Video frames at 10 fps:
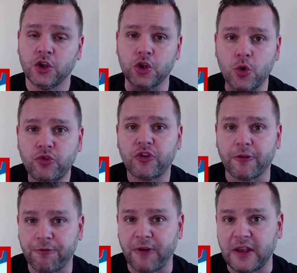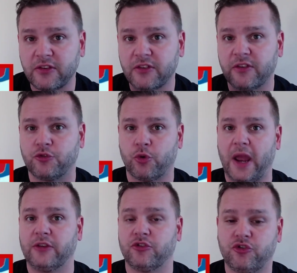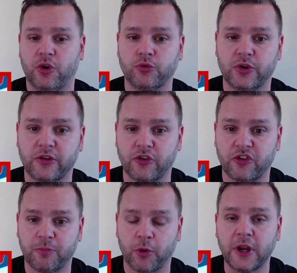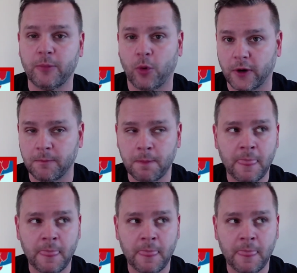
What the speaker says: used the faces of trans children as a springboard.